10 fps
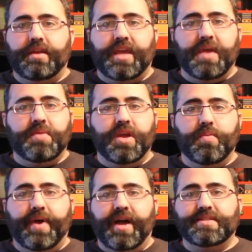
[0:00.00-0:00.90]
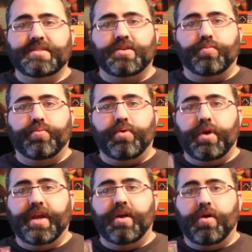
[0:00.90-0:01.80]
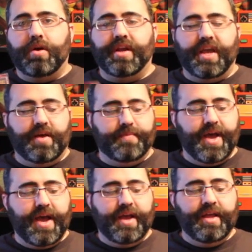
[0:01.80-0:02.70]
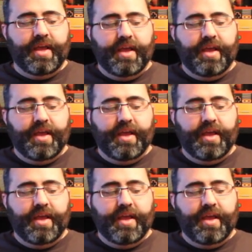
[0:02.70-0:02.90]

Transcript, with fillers: Game Gear boxes are pretty hard to come by